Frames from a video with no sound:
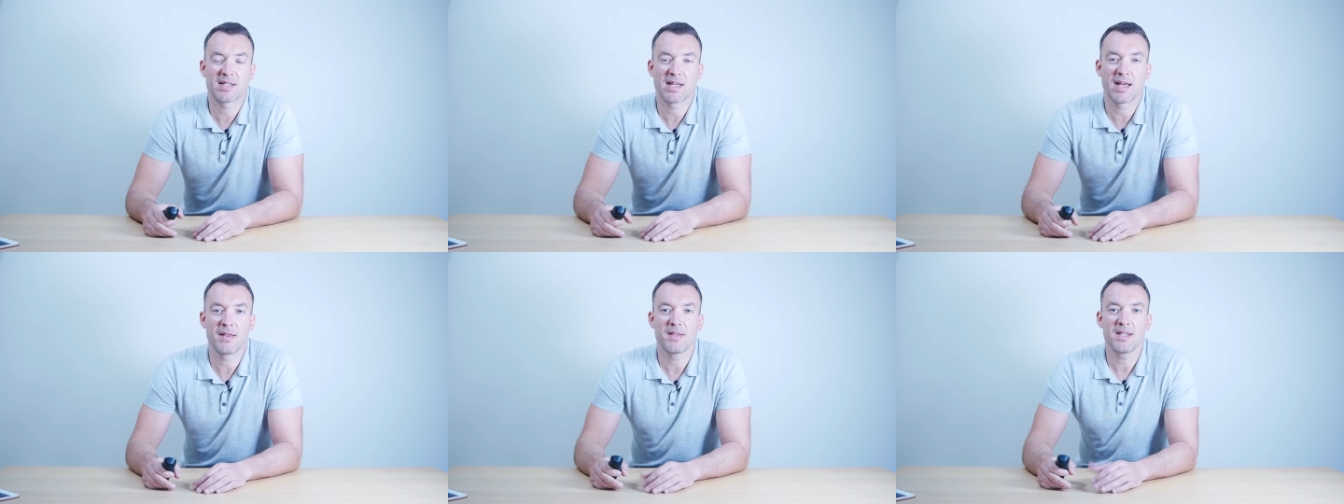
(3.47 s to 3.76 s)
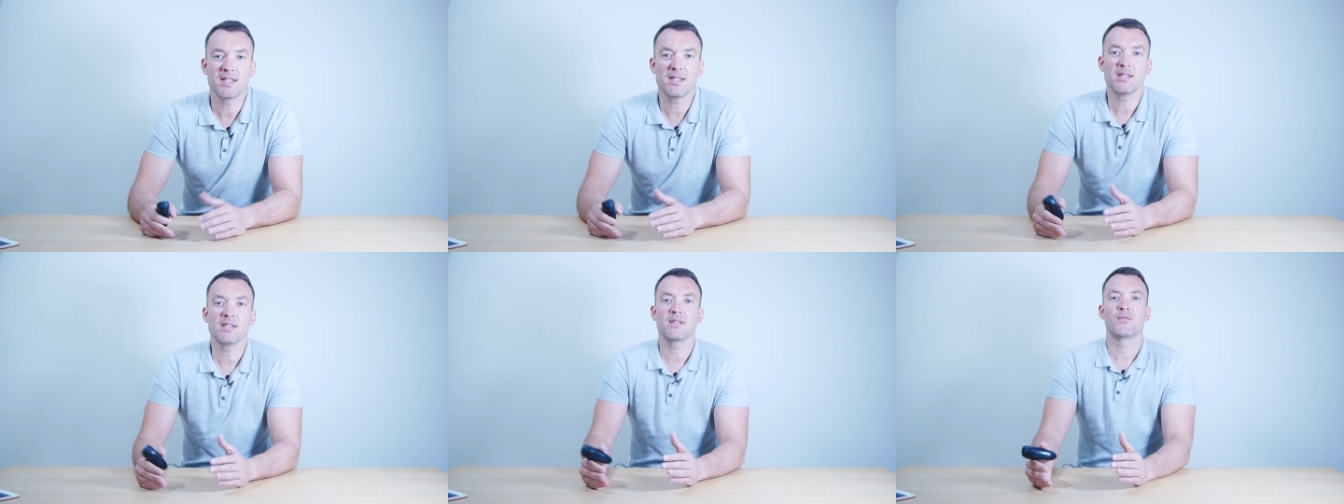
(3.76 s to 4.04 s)
and
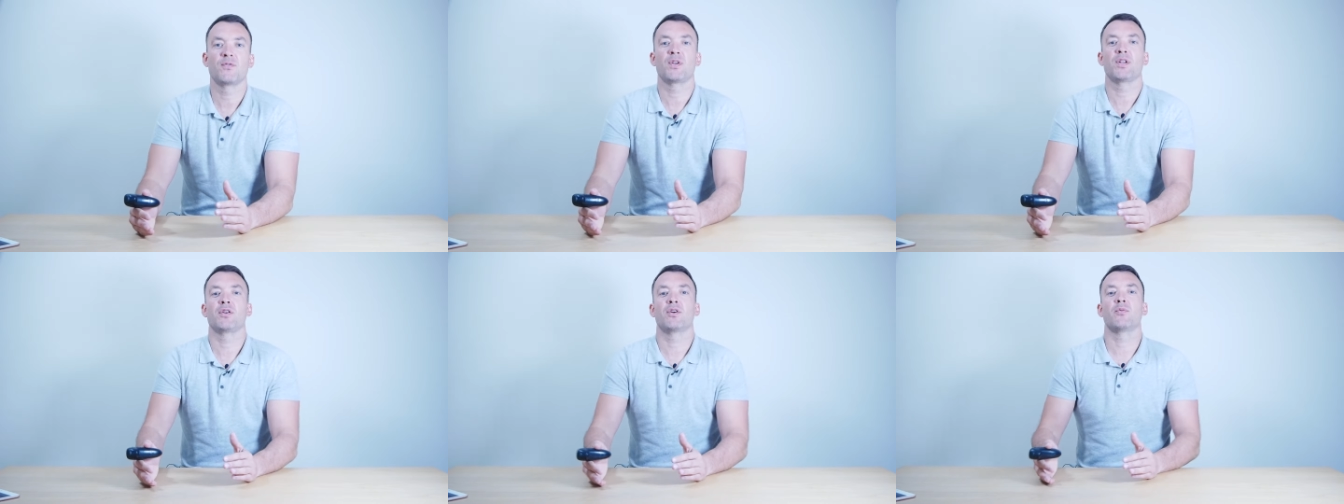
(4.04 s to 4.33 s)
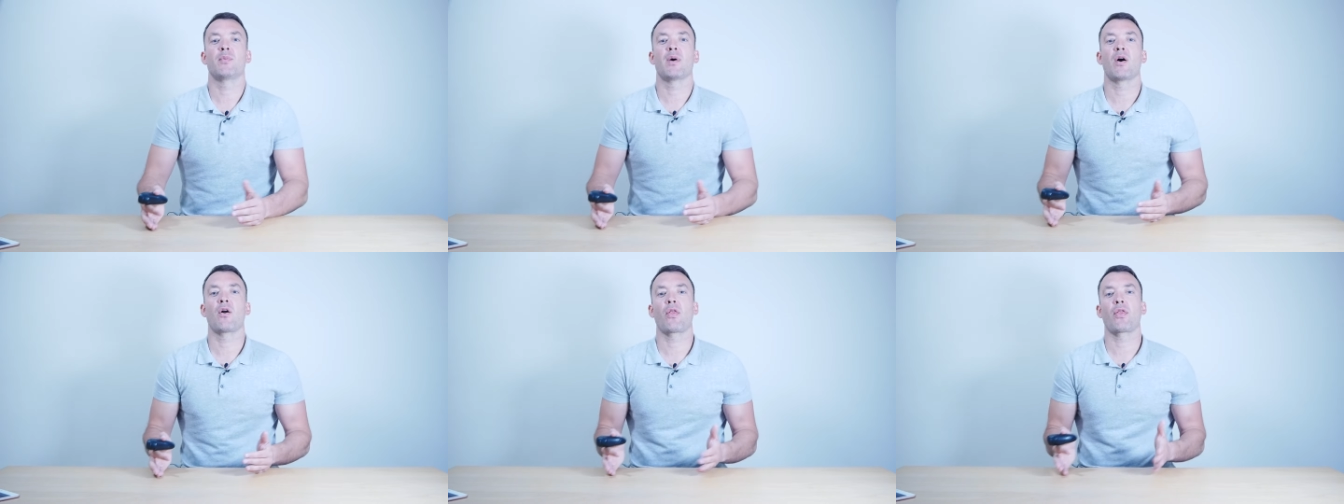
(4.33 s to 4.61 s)
this is the video
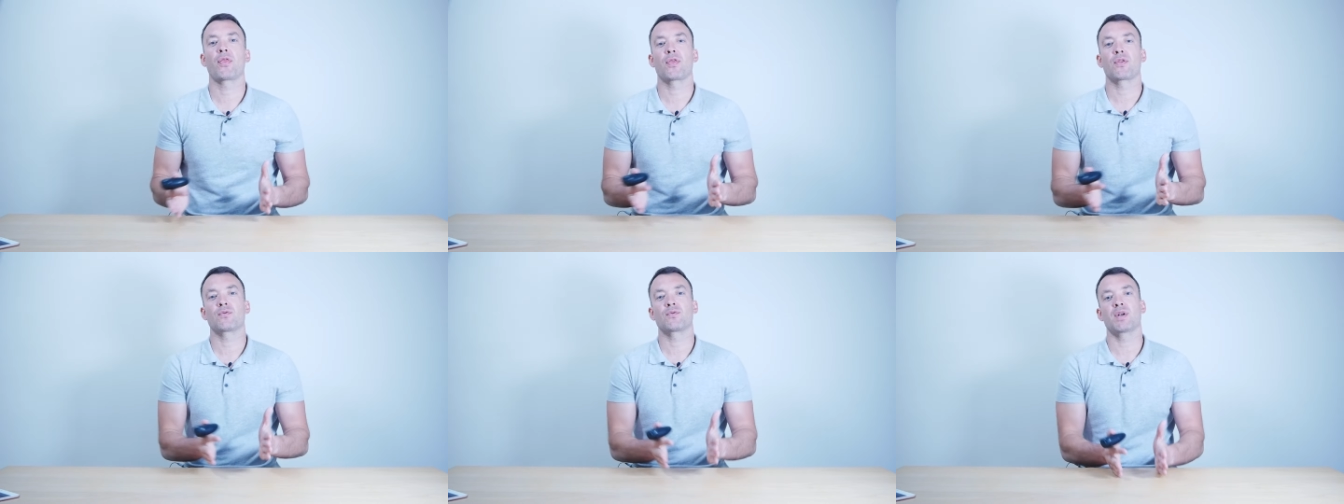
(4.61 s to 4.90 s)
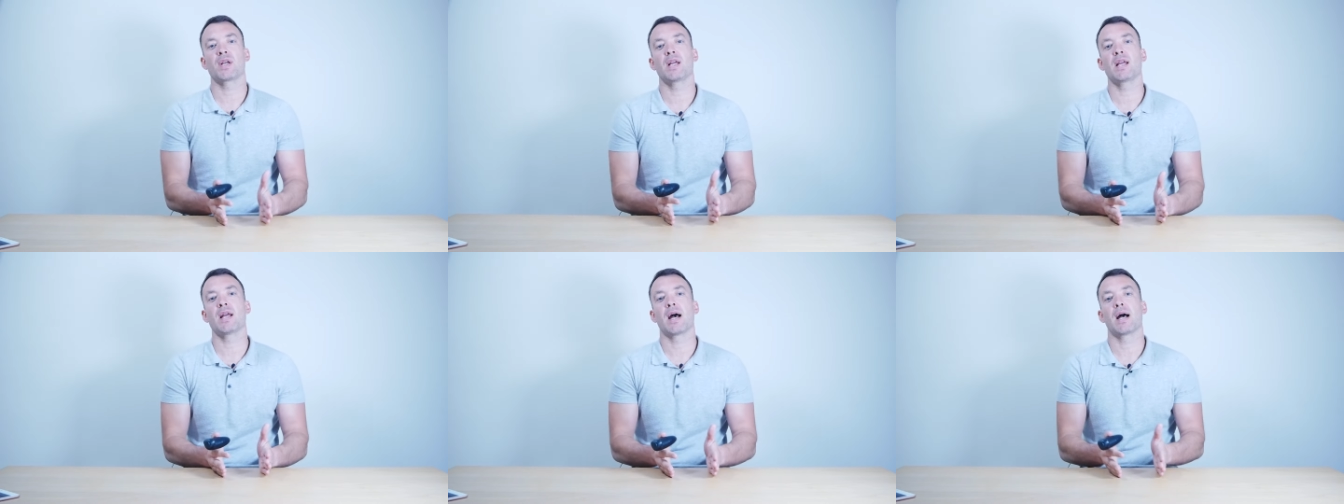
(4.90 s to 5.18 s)
about
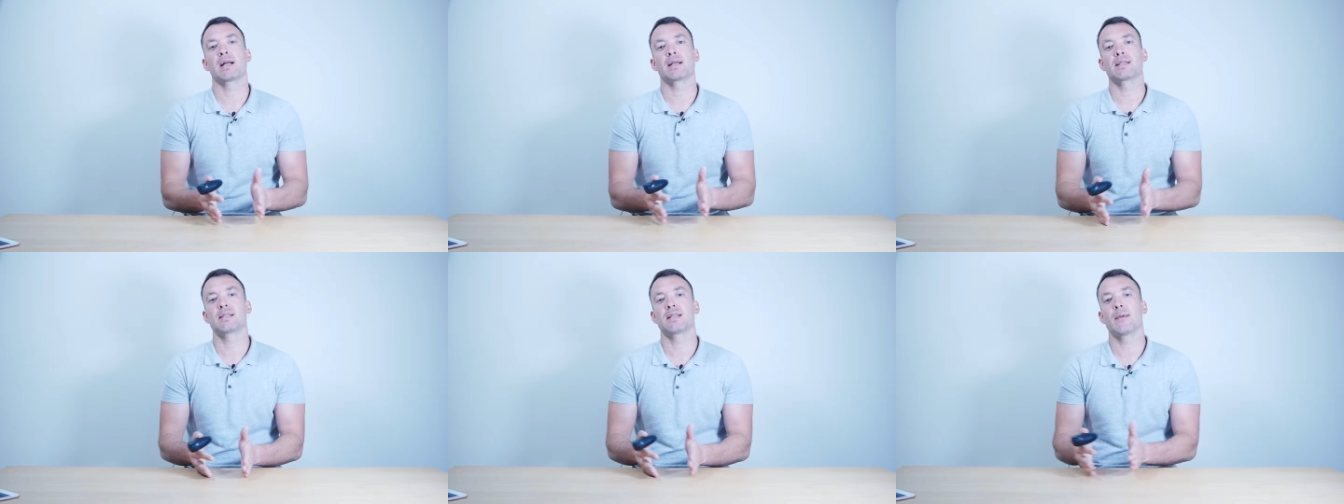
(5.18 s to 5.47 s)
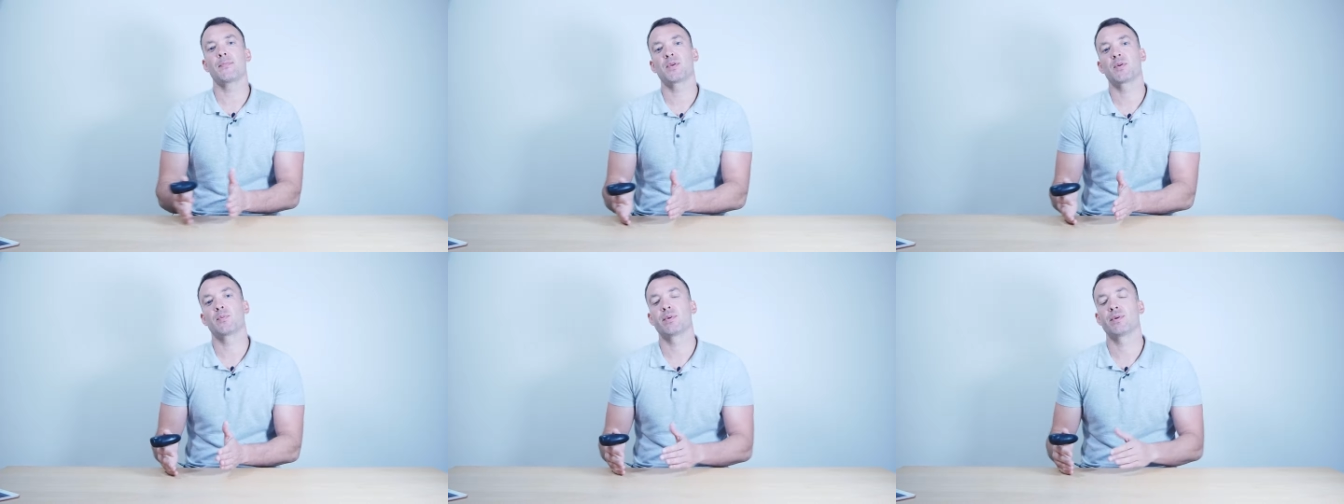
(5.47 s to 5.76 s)
3
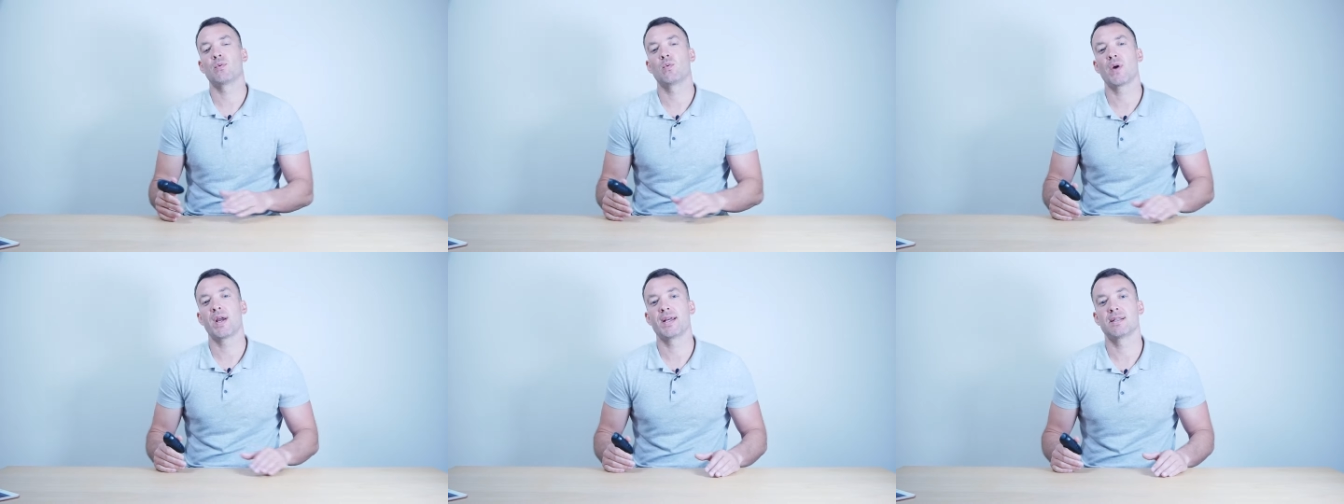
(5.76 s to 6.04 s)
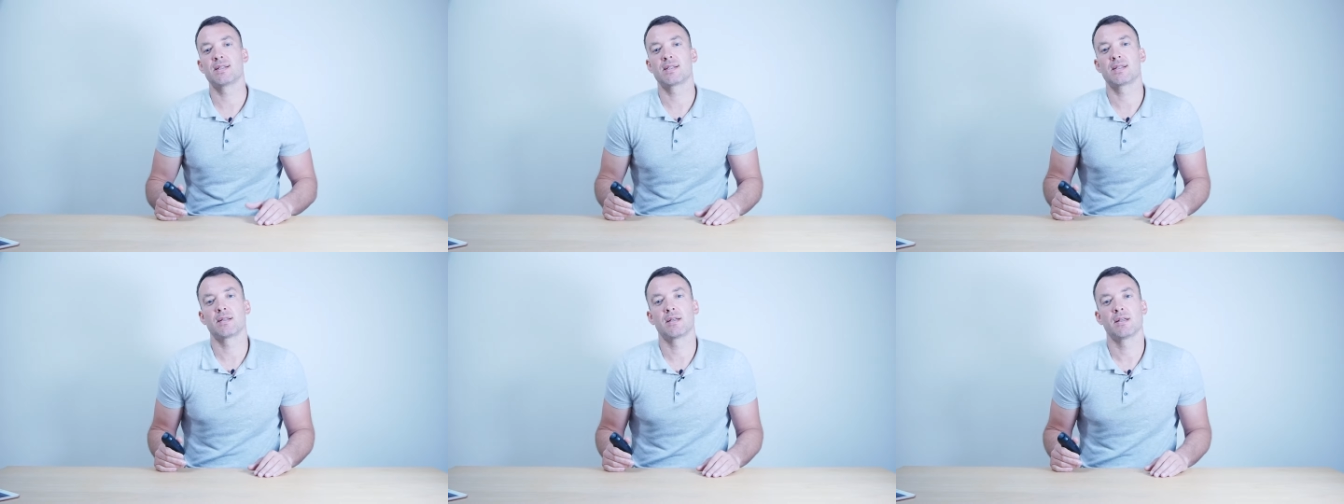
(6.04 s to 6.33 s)
acceptable
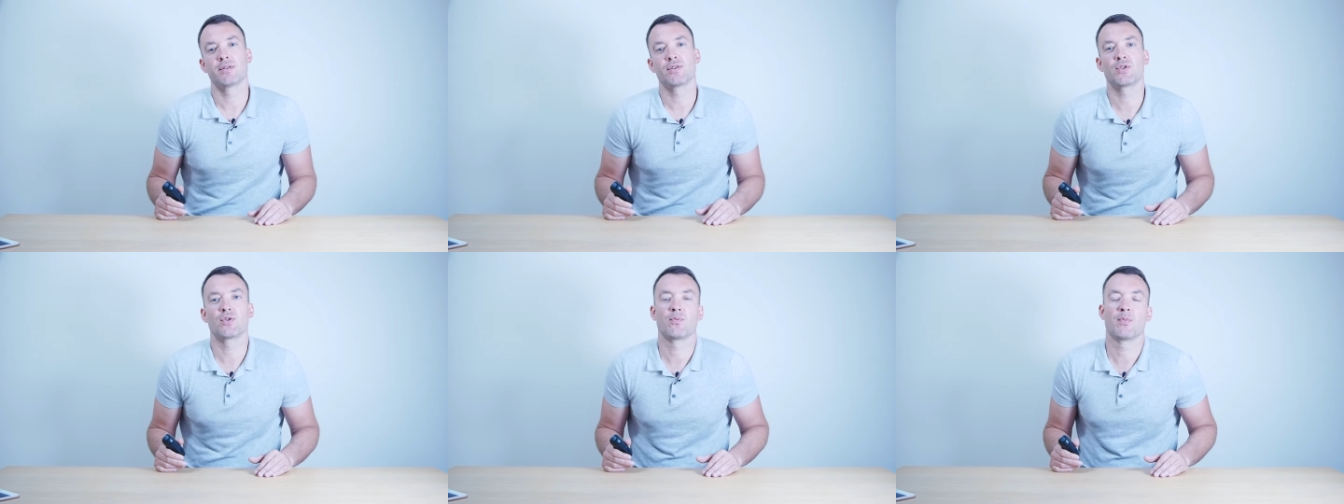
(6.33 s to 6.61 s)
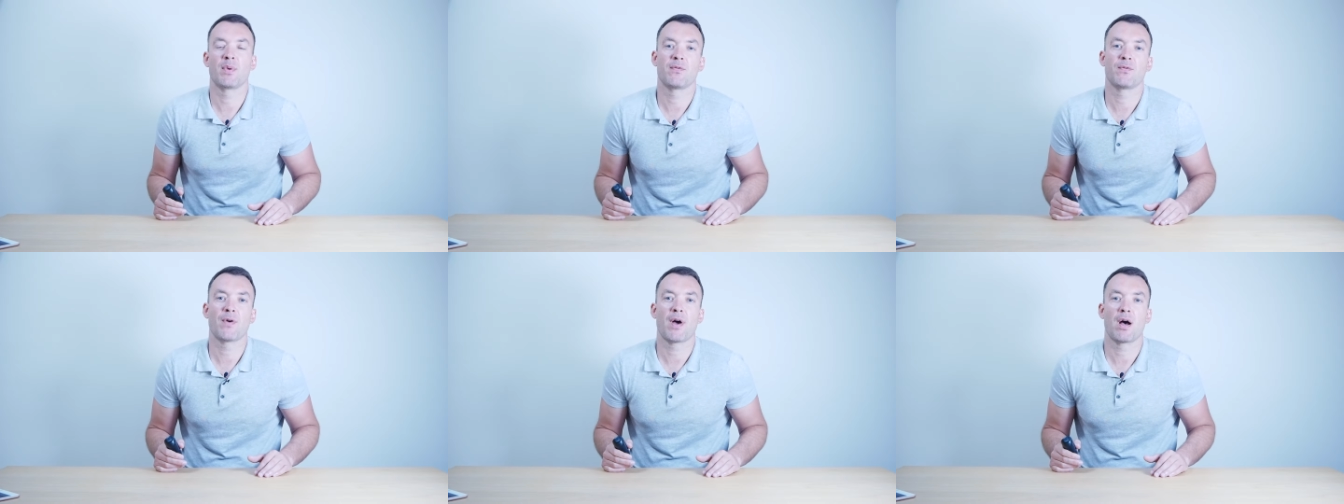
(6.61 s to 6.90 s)
ways to
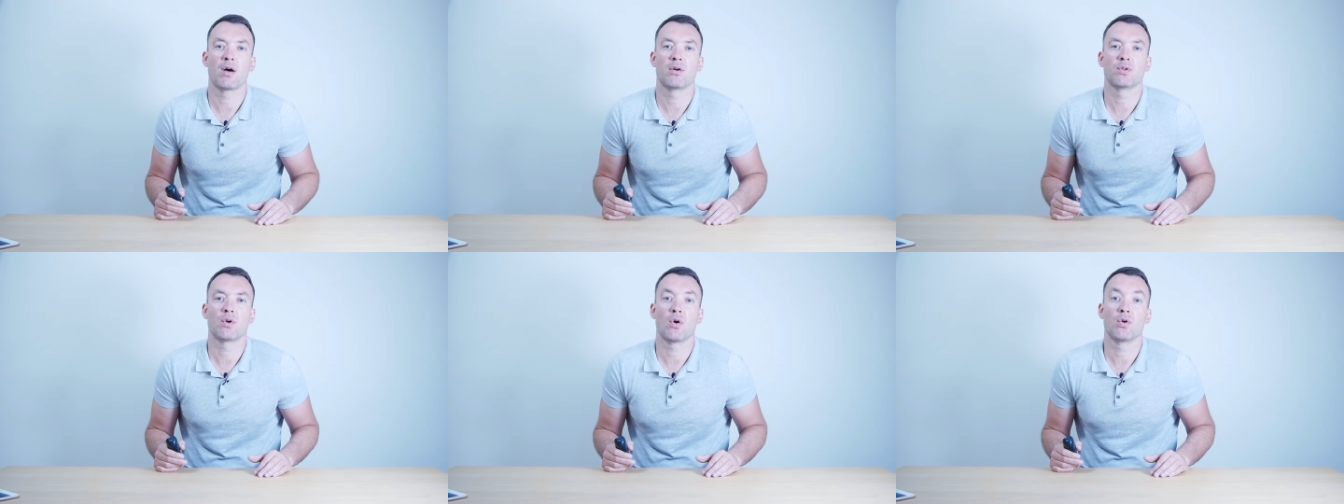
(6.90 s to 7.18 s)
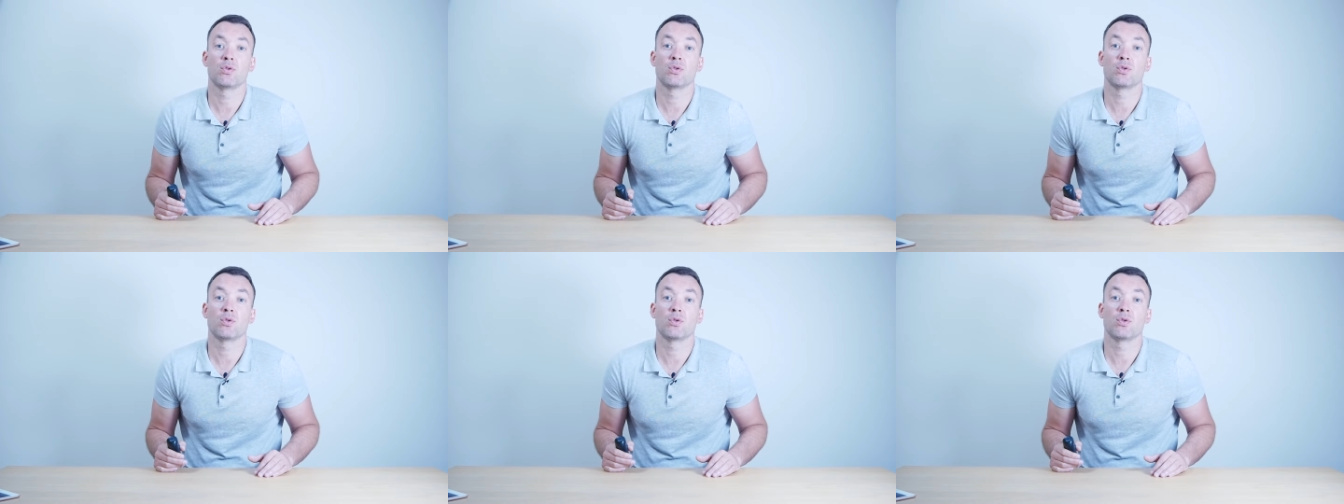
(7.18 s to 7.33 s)
be found on